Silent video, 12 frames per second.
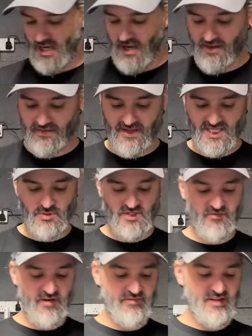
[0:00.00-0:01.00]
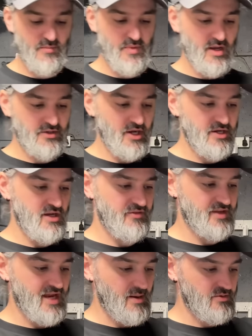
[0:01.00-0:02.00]
and this was 50p i don't know if
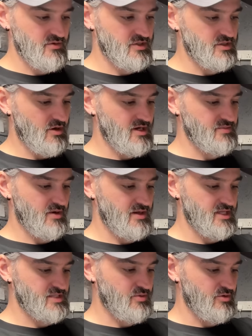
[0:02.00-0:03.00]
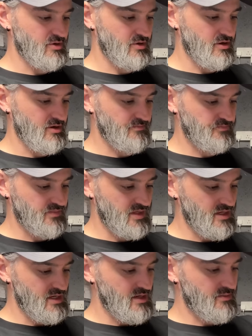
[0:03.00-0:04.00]
the camera had died by this point or not
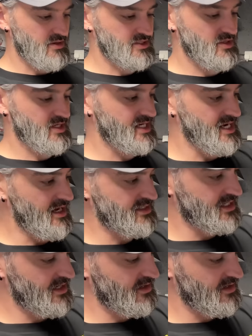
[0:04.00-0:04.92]
but I was looking at it, I said, it